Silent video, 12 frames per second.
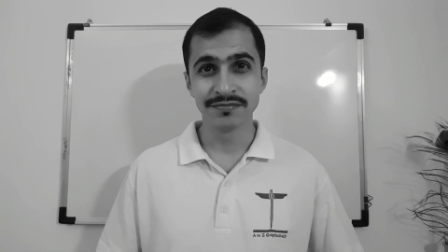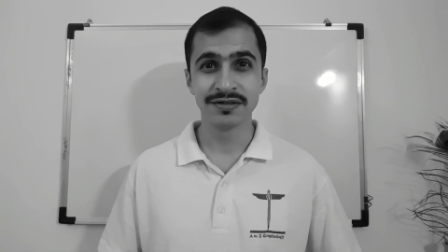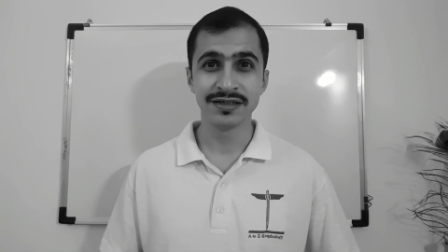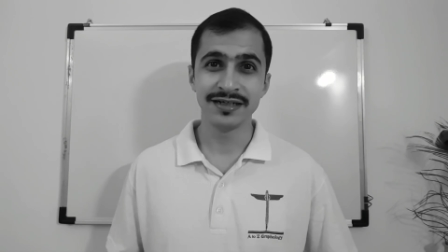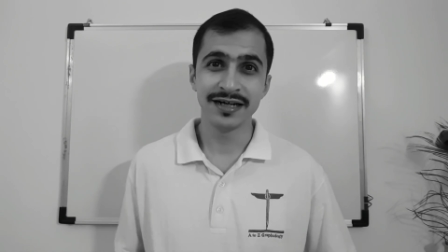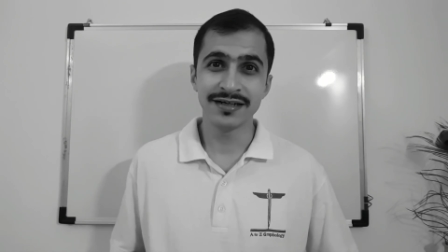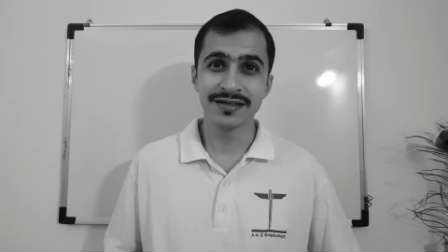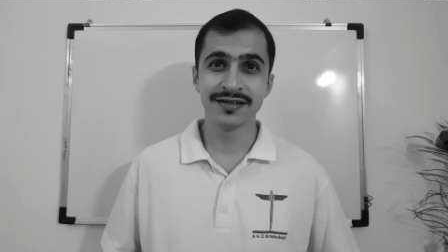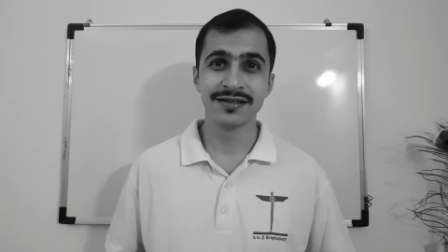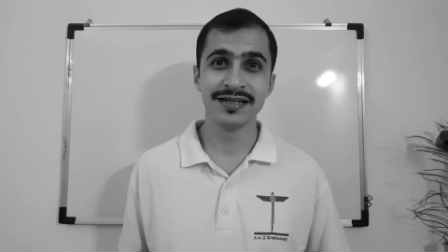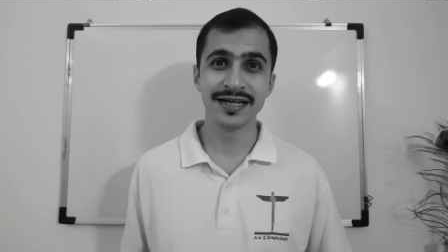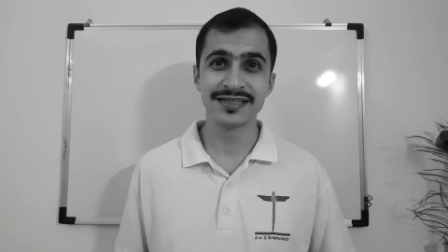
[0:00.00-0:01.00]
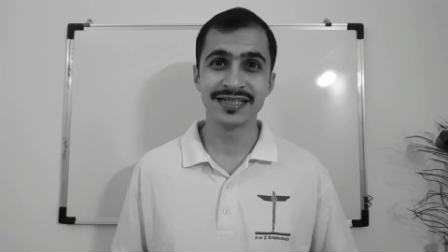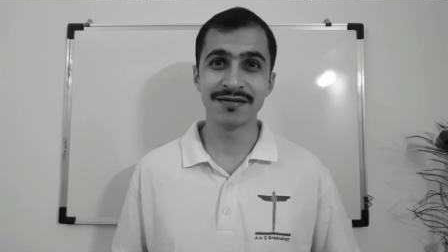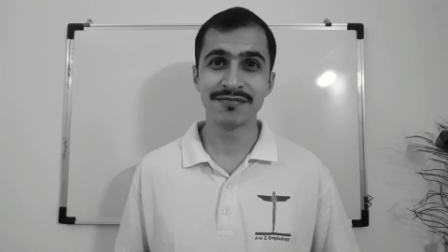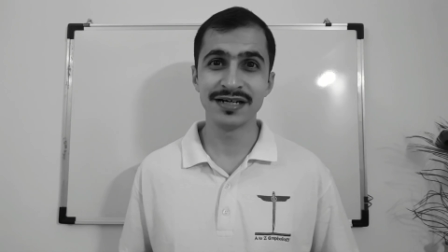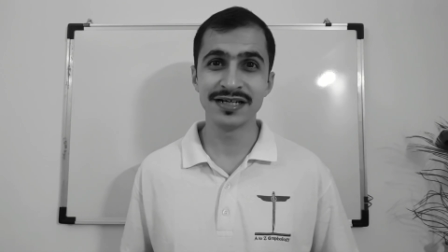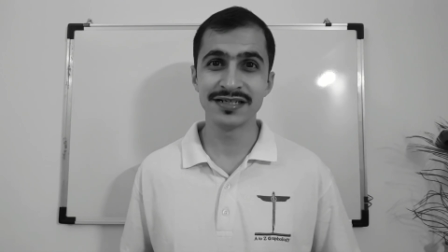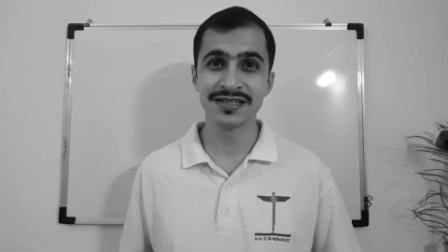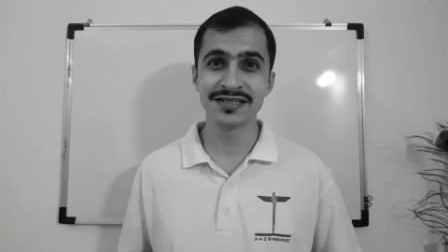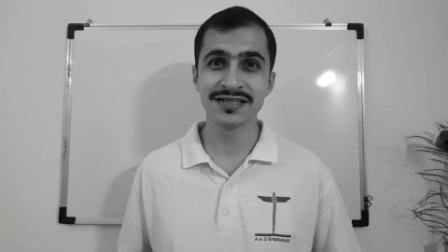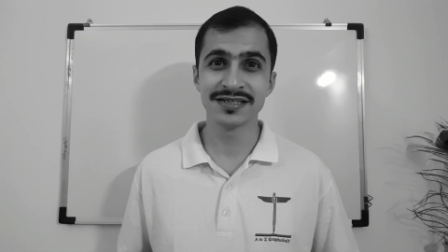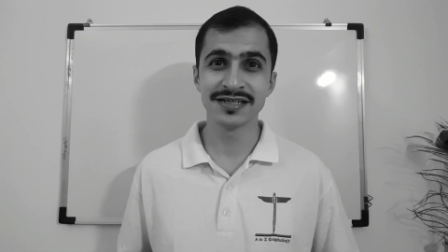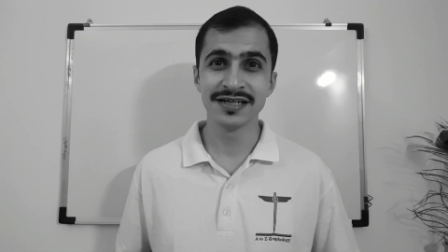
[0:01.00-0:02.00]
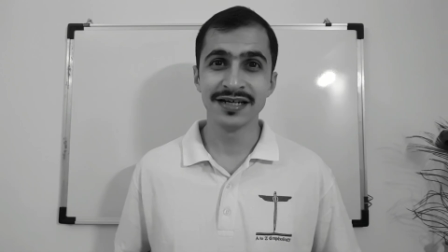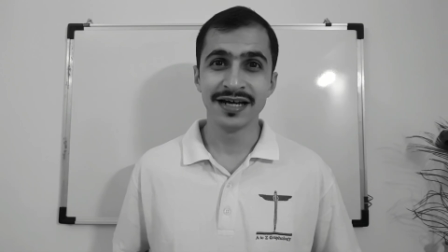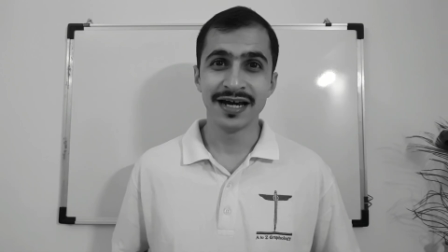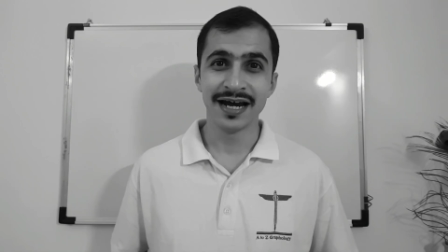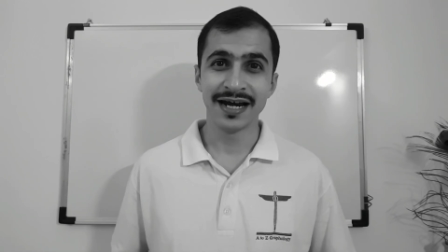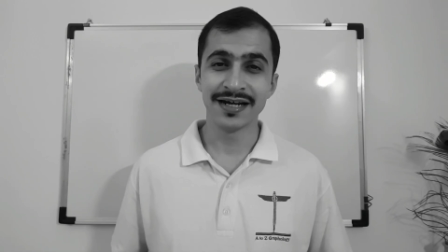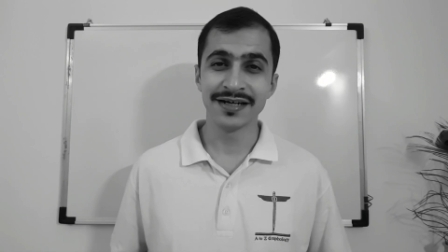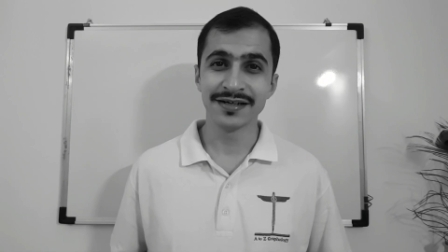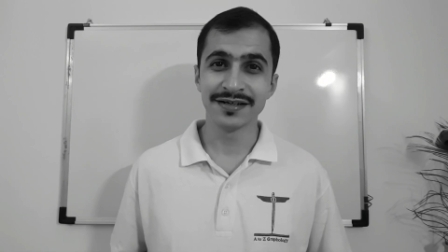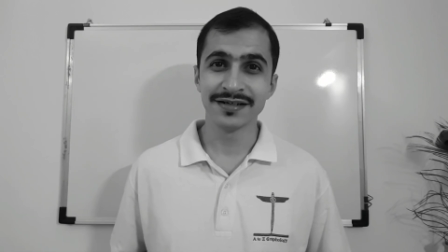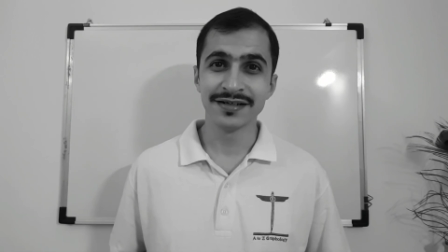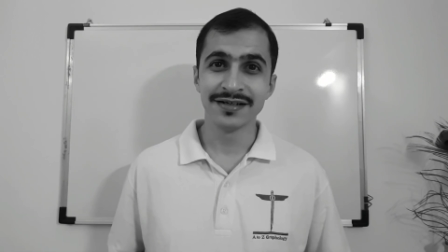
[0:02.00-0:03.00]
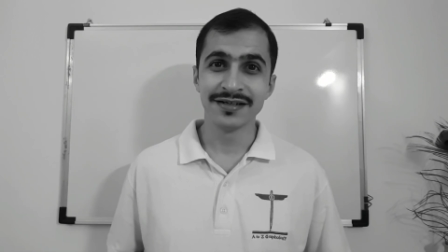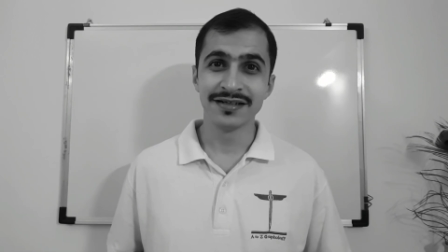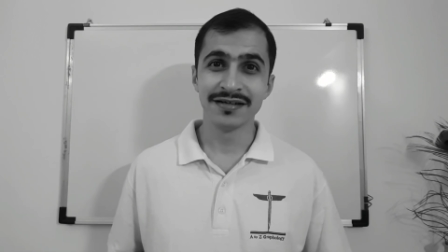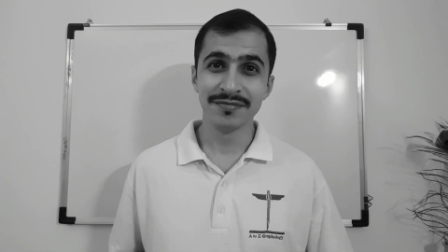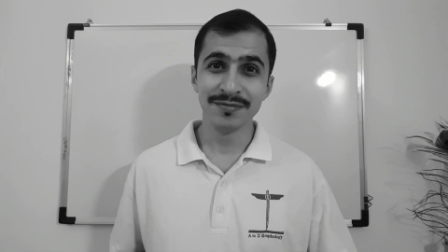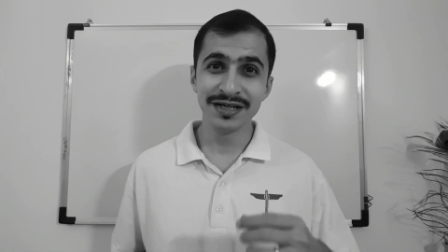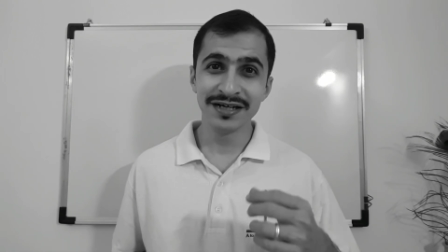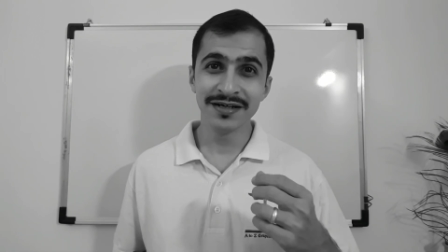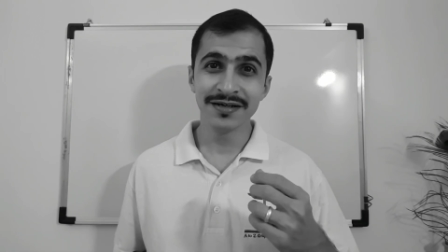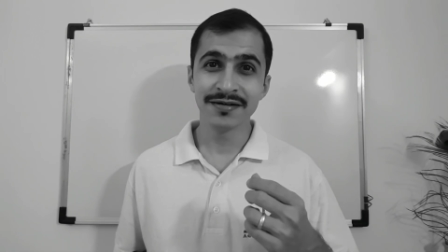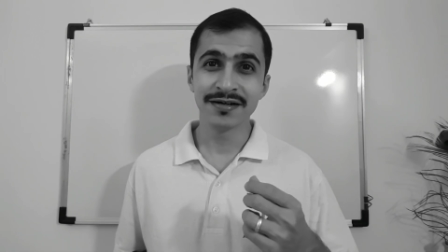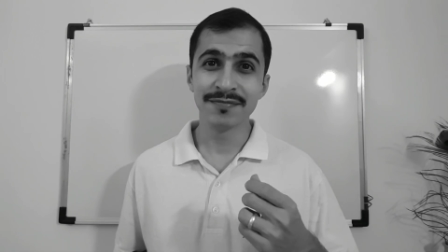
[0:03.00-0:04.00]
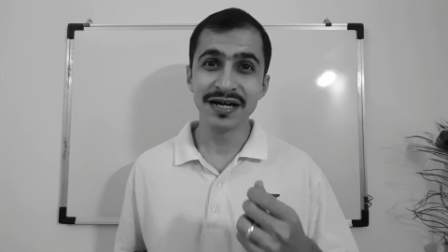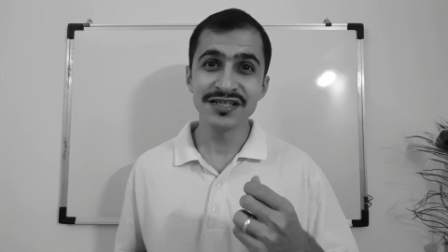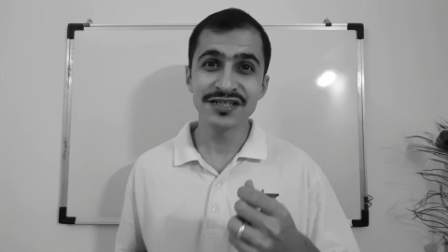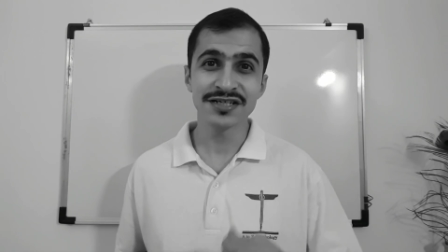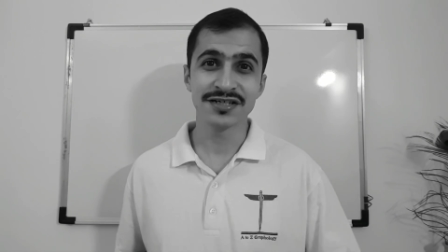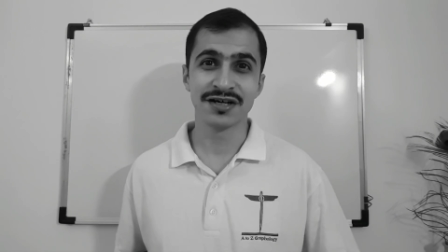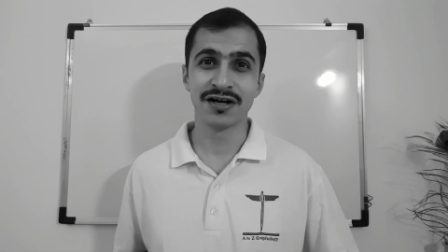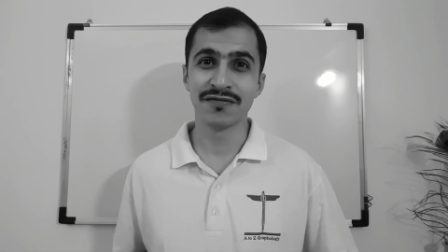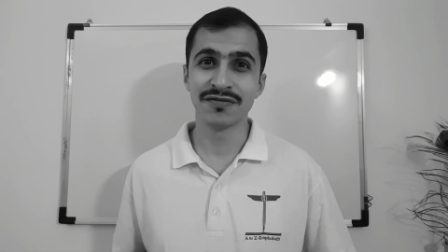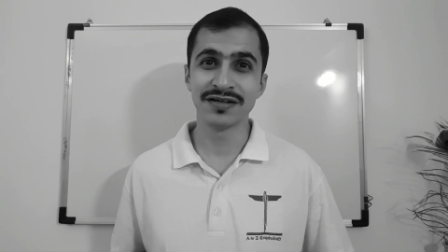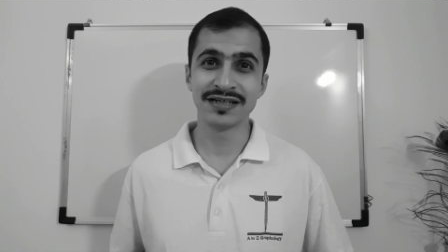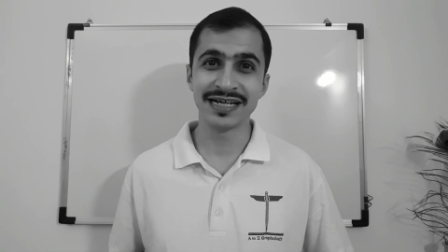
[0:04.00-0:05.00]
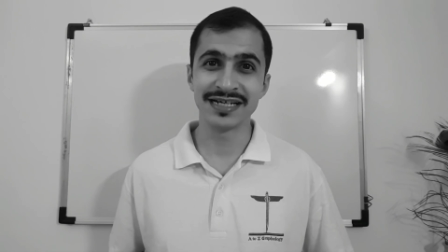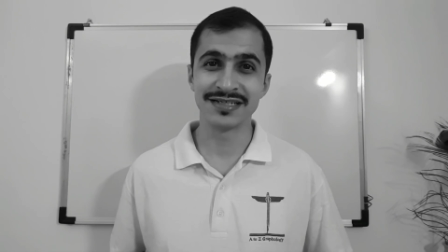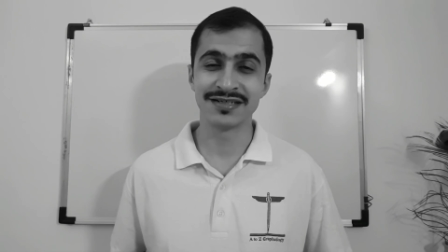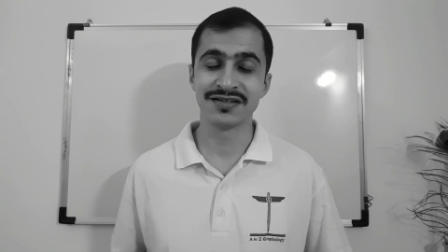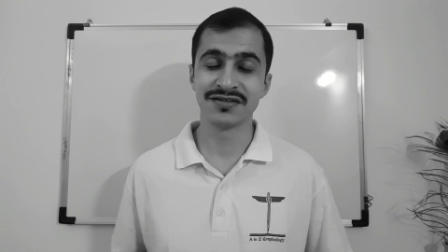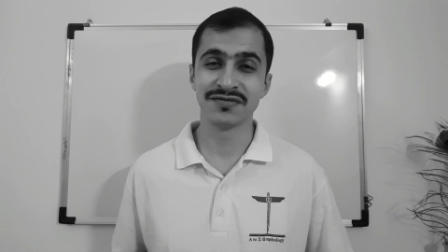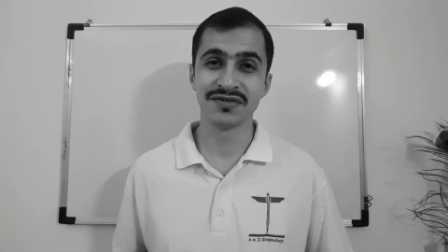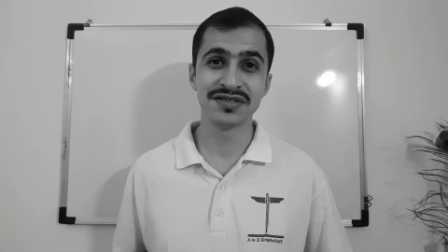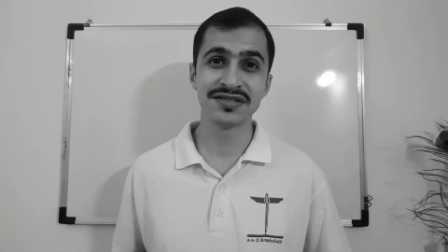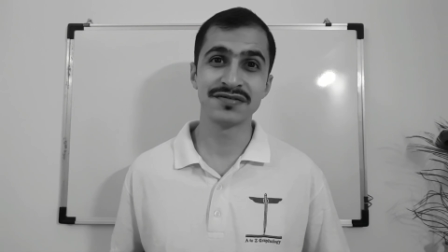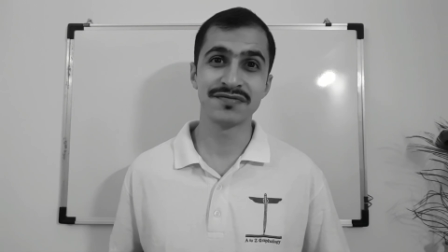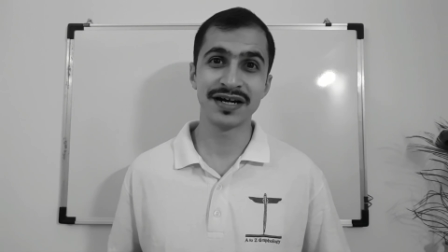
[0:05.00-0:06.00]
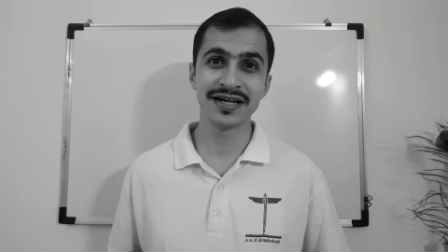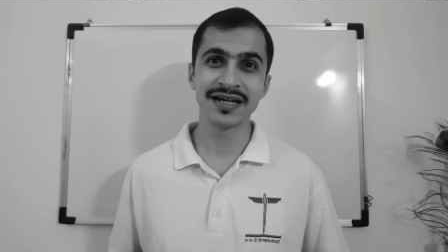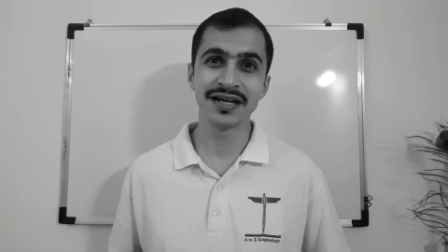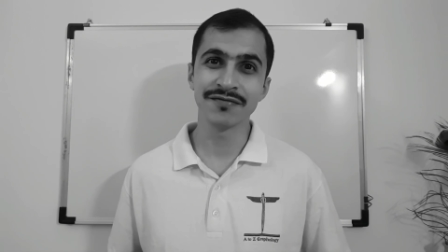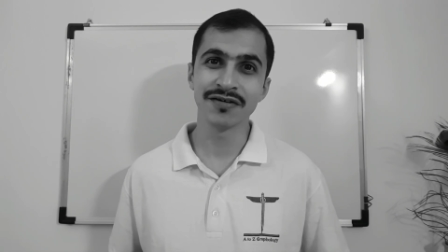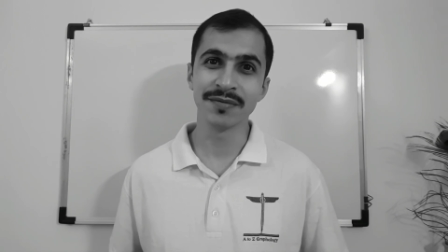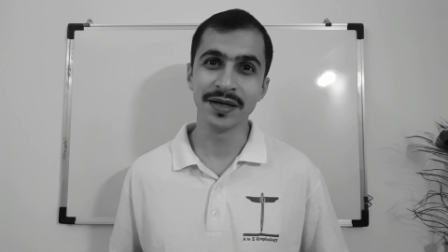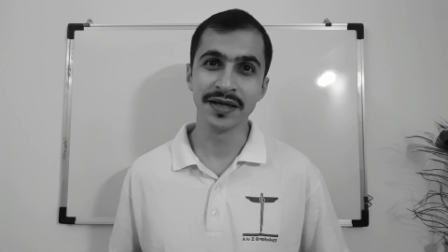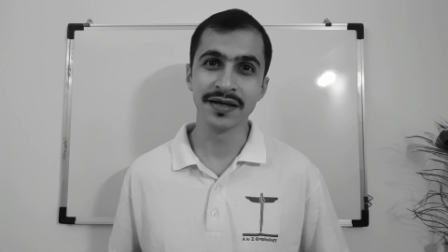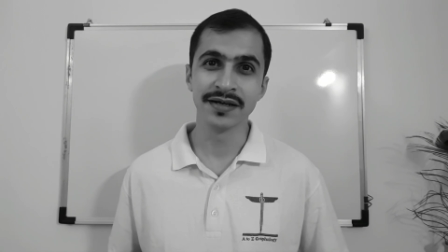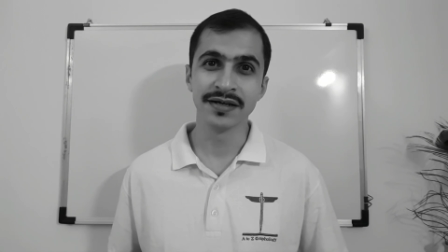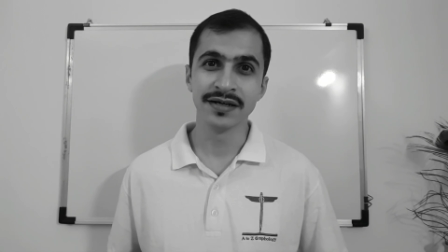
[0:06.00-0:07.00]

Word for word: but yet the examinations and the mere mention of a test was frightening for me.